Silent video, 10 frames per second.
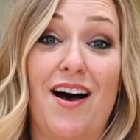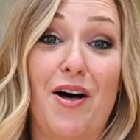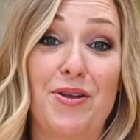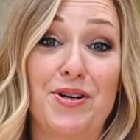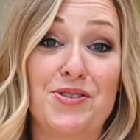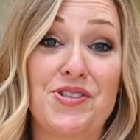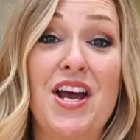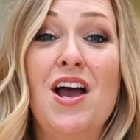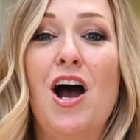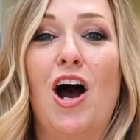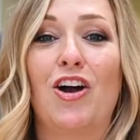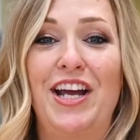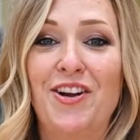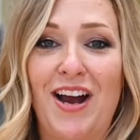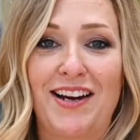others are
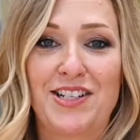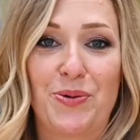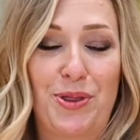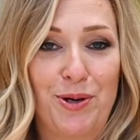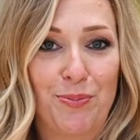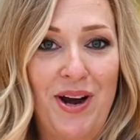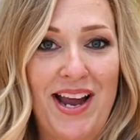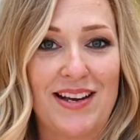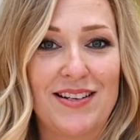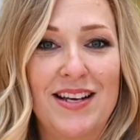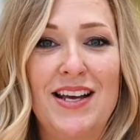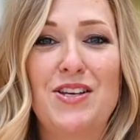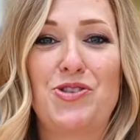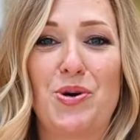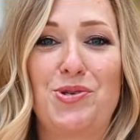interacting with your brand.
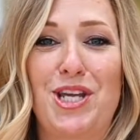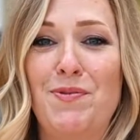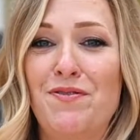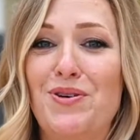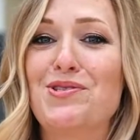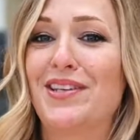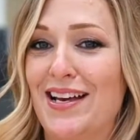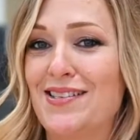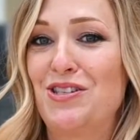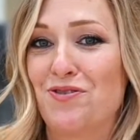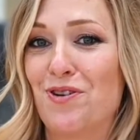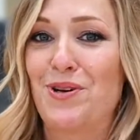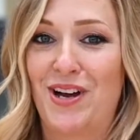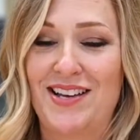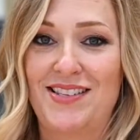So some of those lessons from
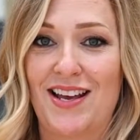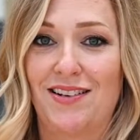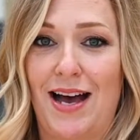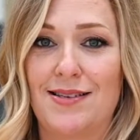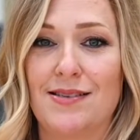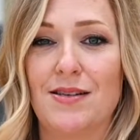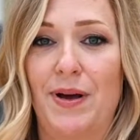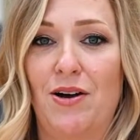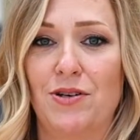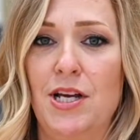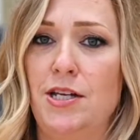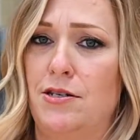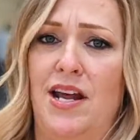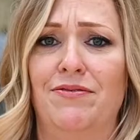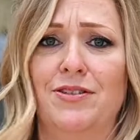your essay classes about
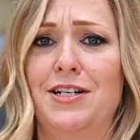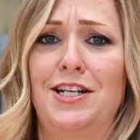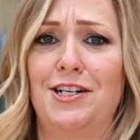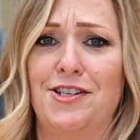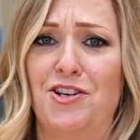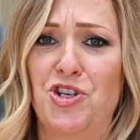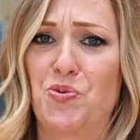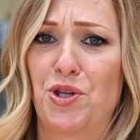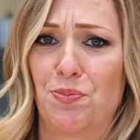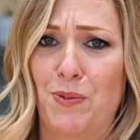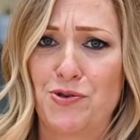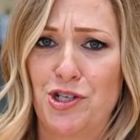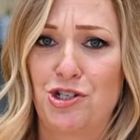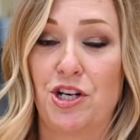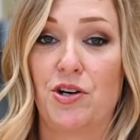never ending a sentence with a
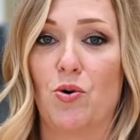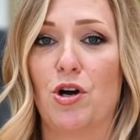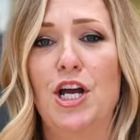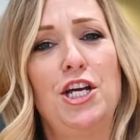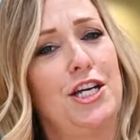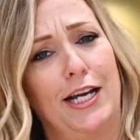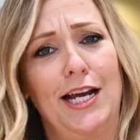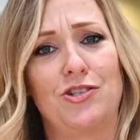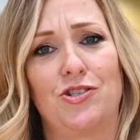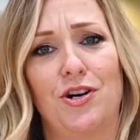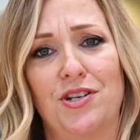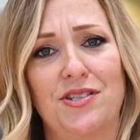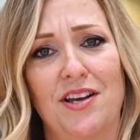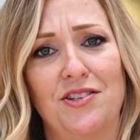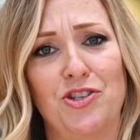preposition, or you can't start a
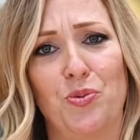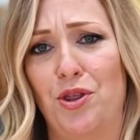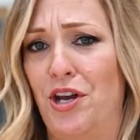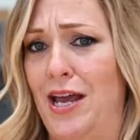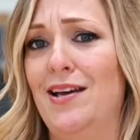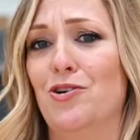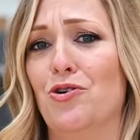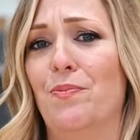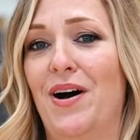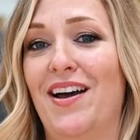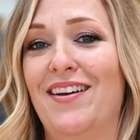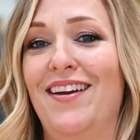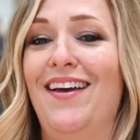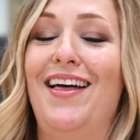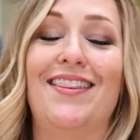sentence with an and or a but,
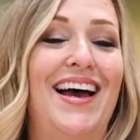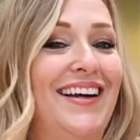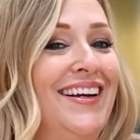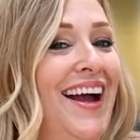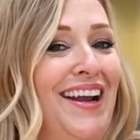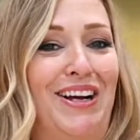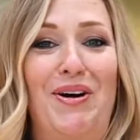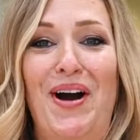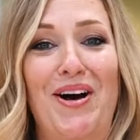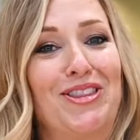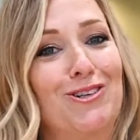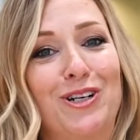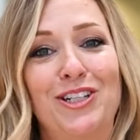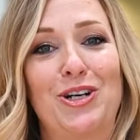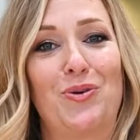that can kind of go out the
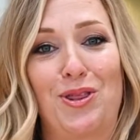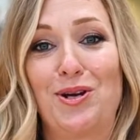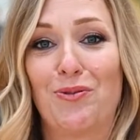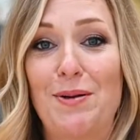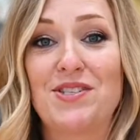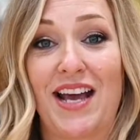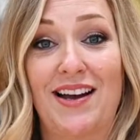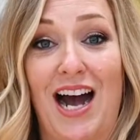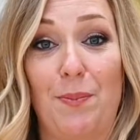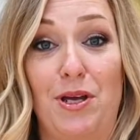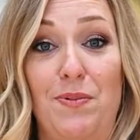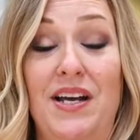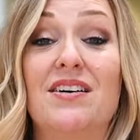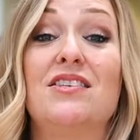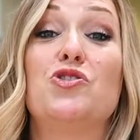window with your website copy
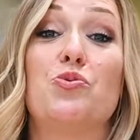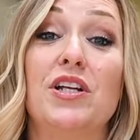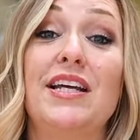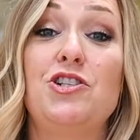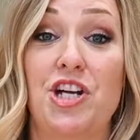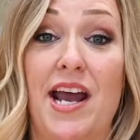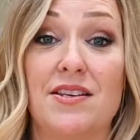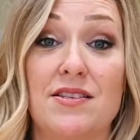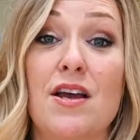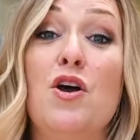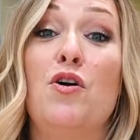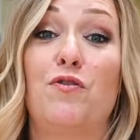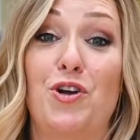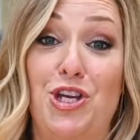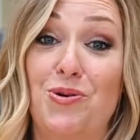because it's really a chance
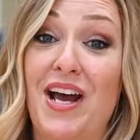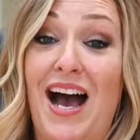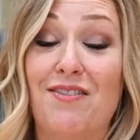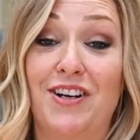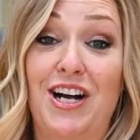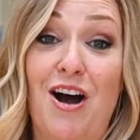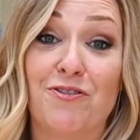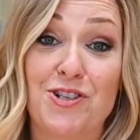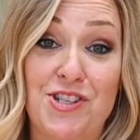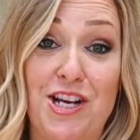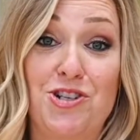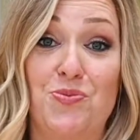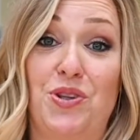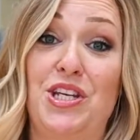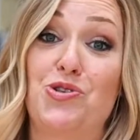for you to have a
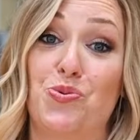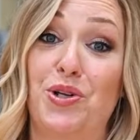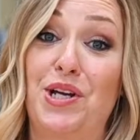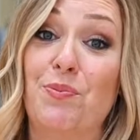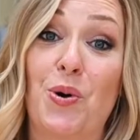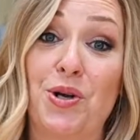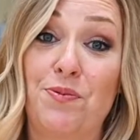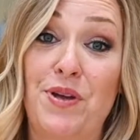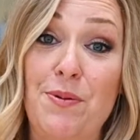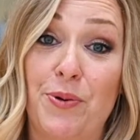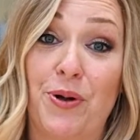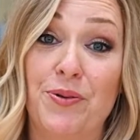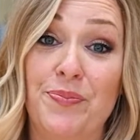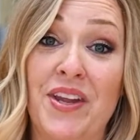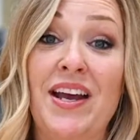conversation with these really important people.
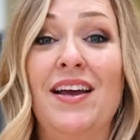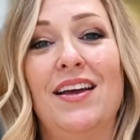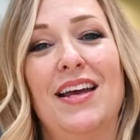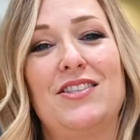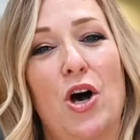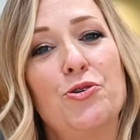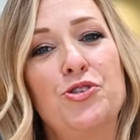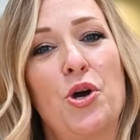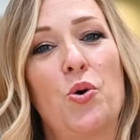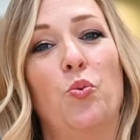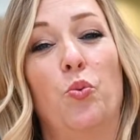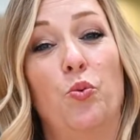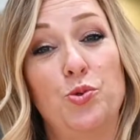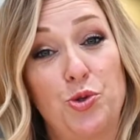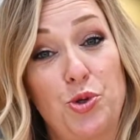It's also
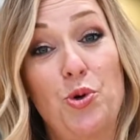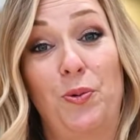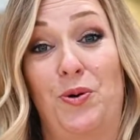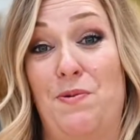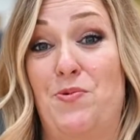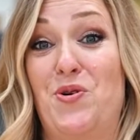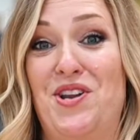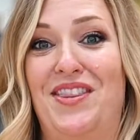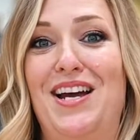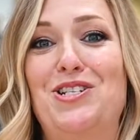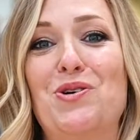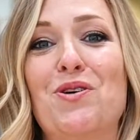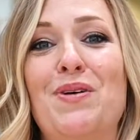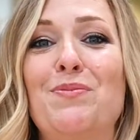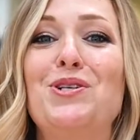super important that you
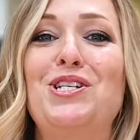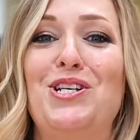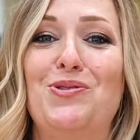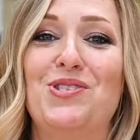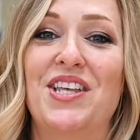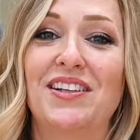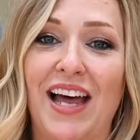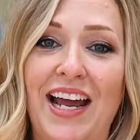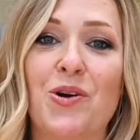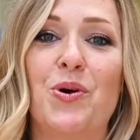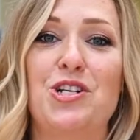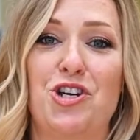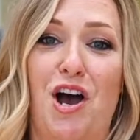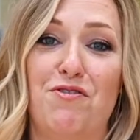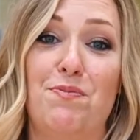remember to use the language
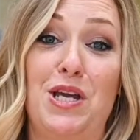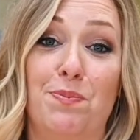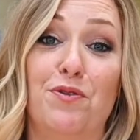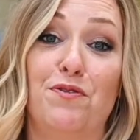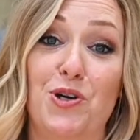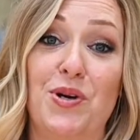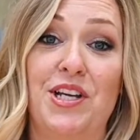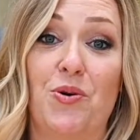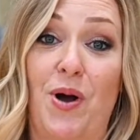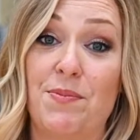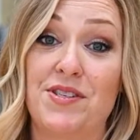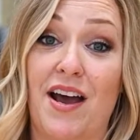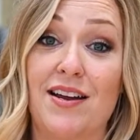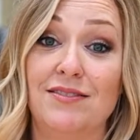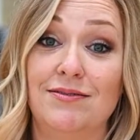of the people viewing your
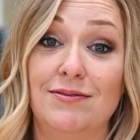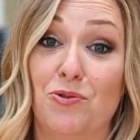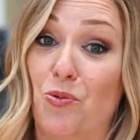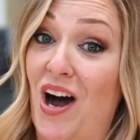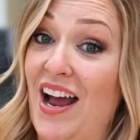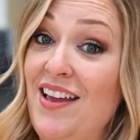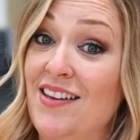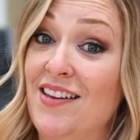website. Why?